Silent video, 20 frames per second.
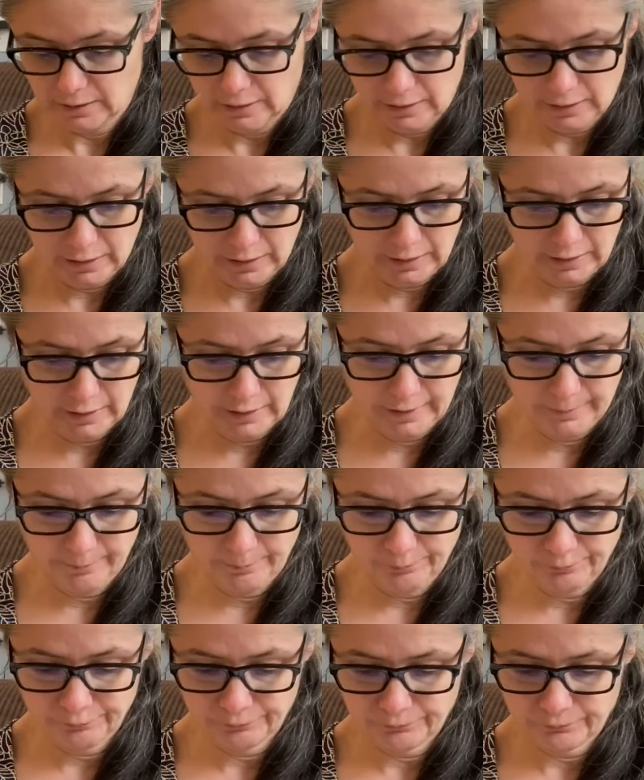
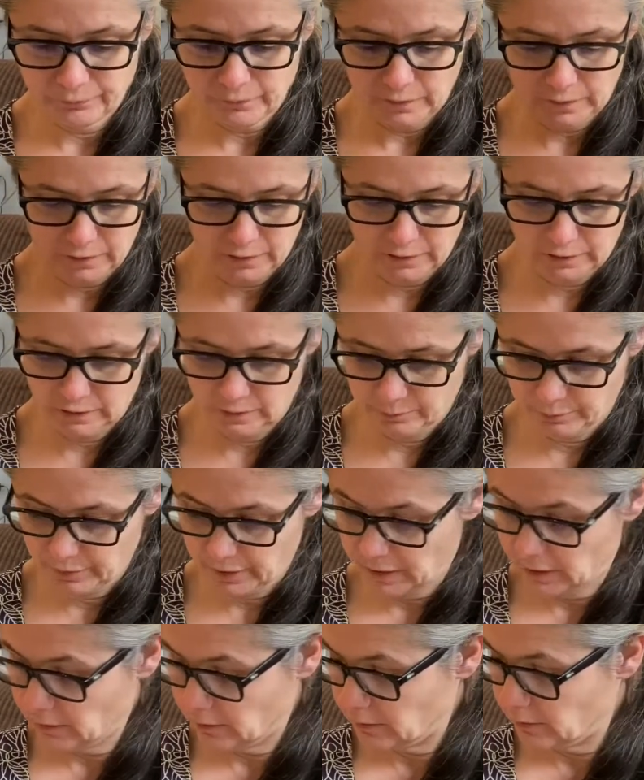Um, a
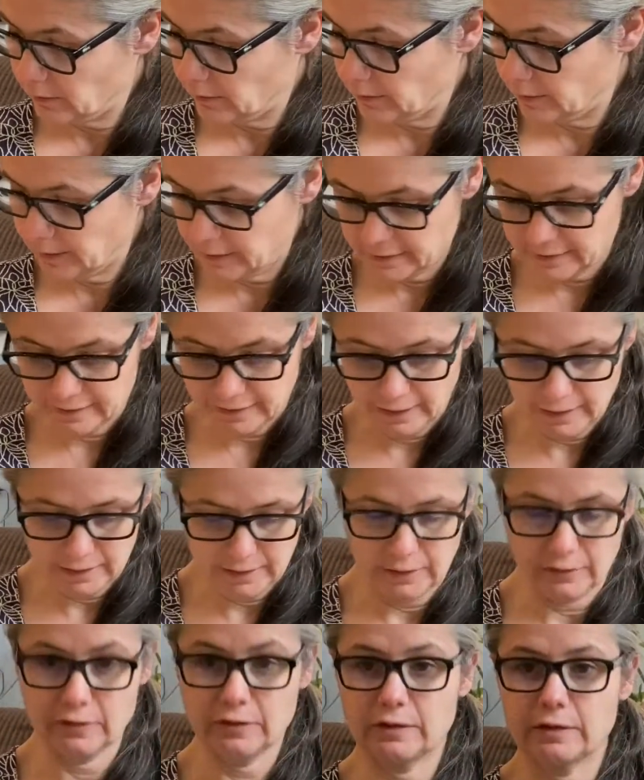spread on
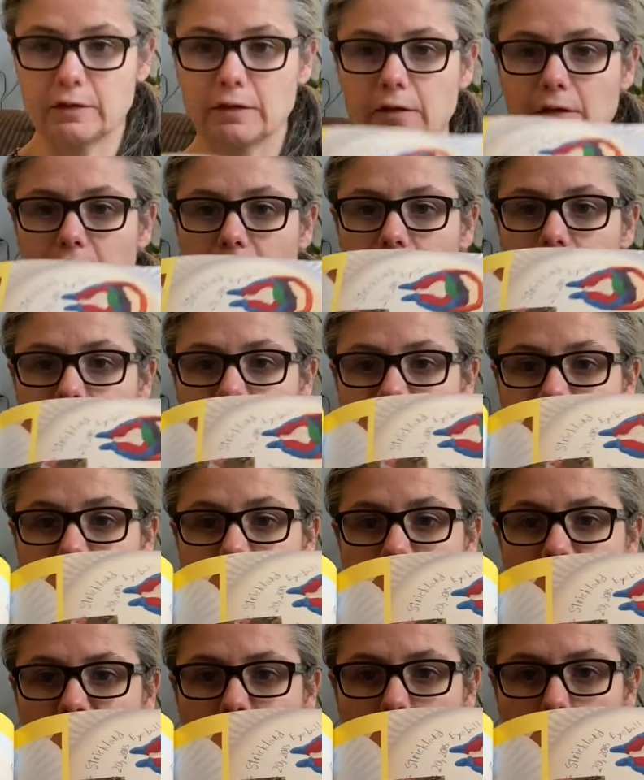science. Yeah, they made some
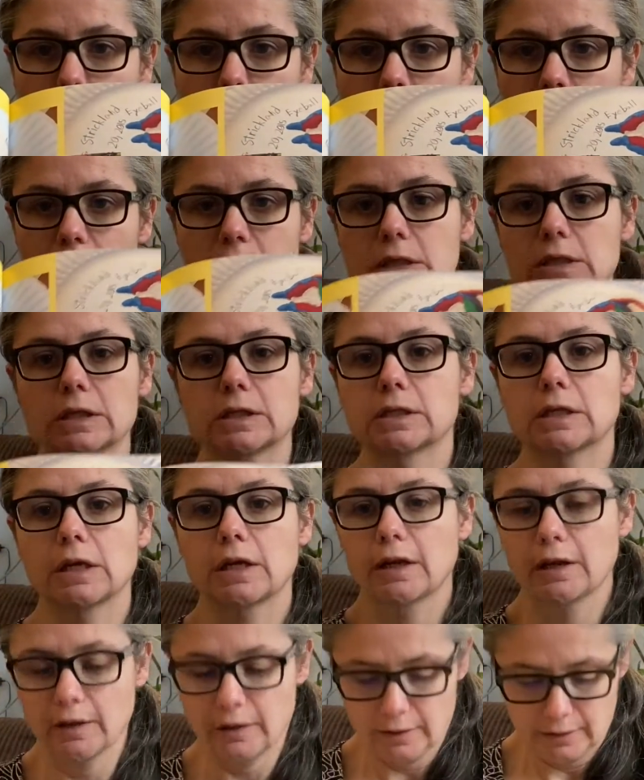eyeballs
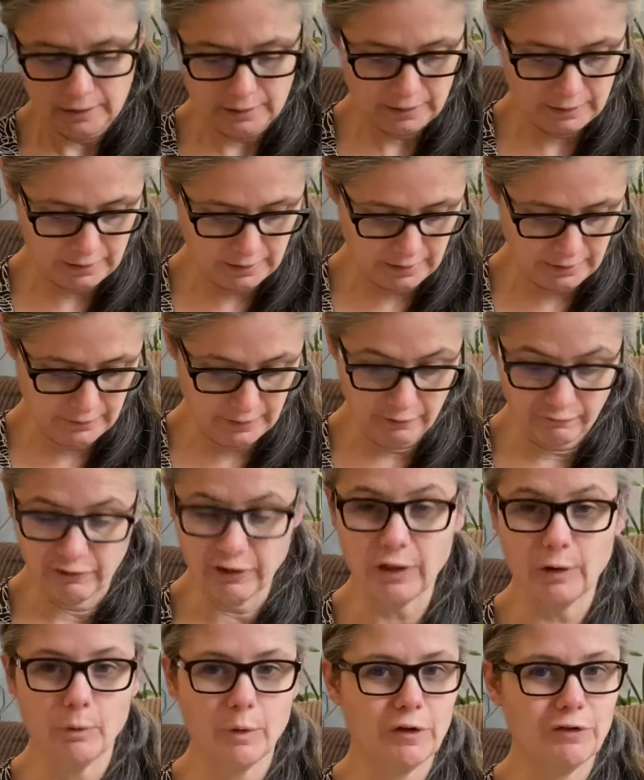uh, that
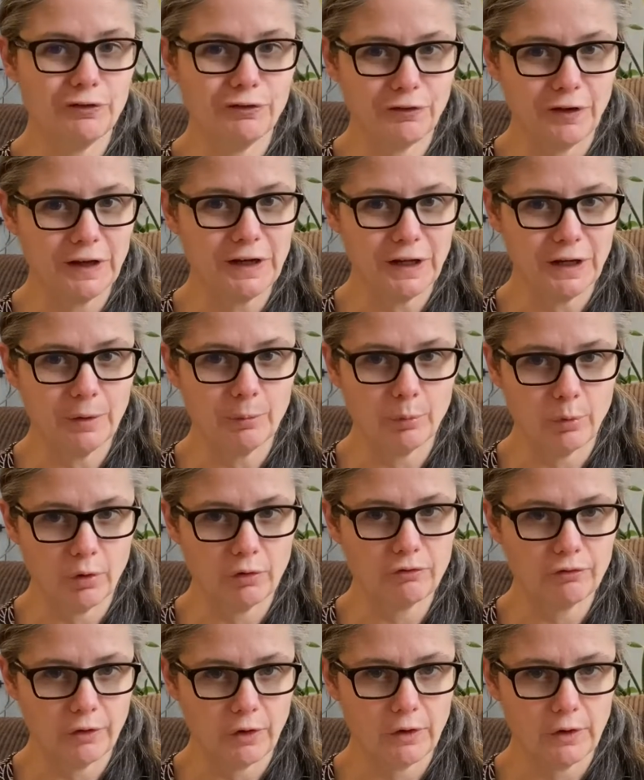really wouldn't fit in a
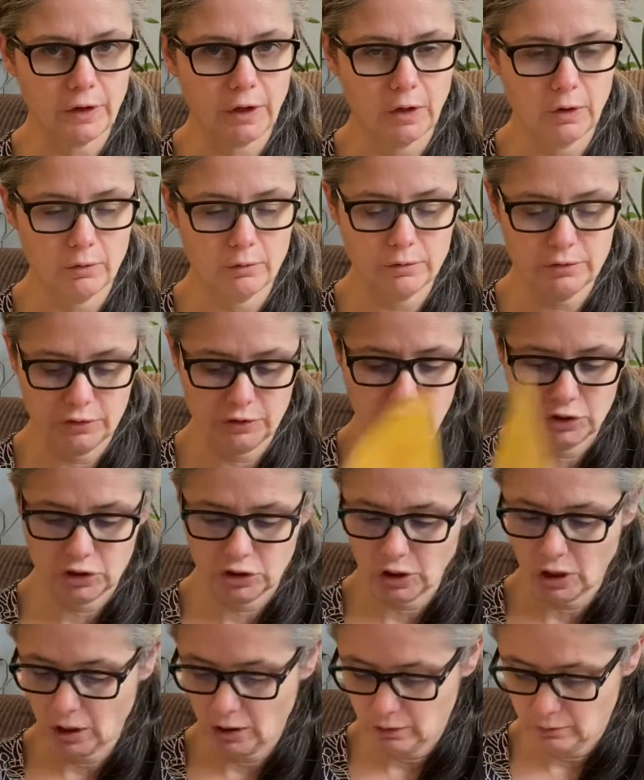portfolio to
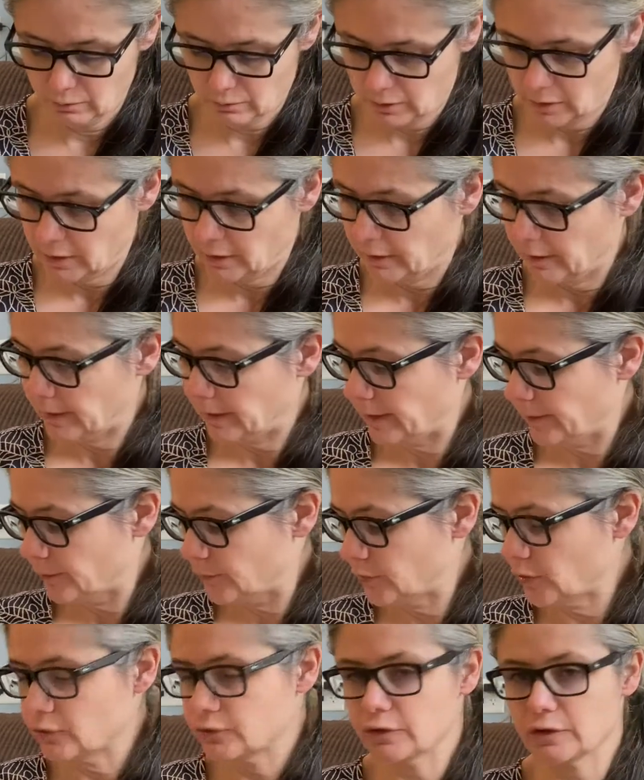show. Um,
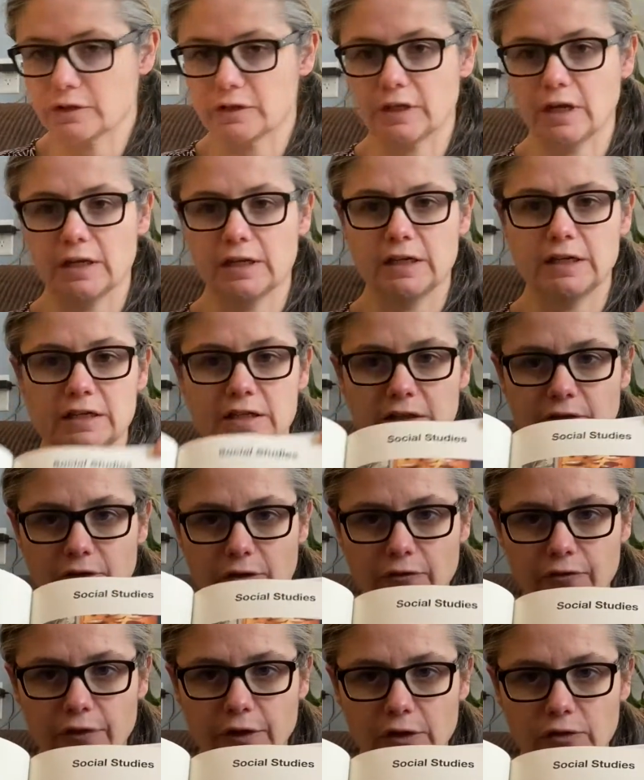social studies,
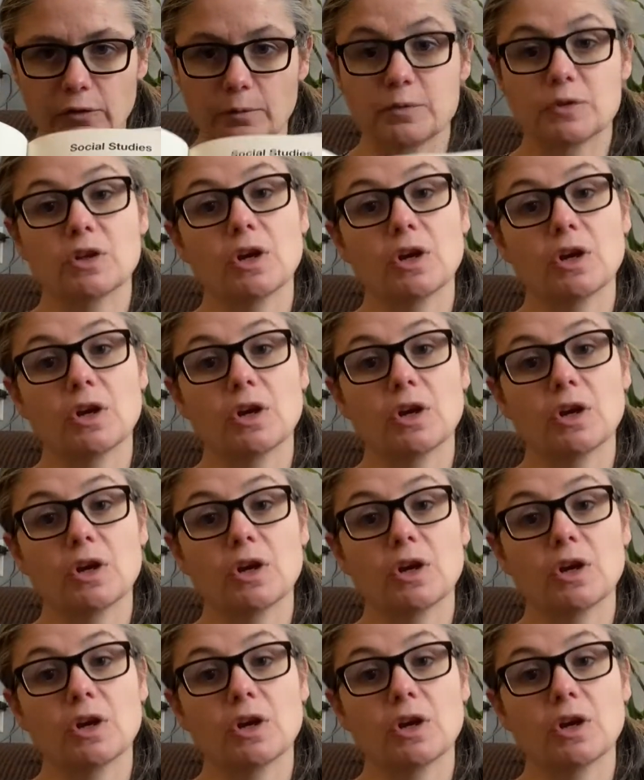different field trips.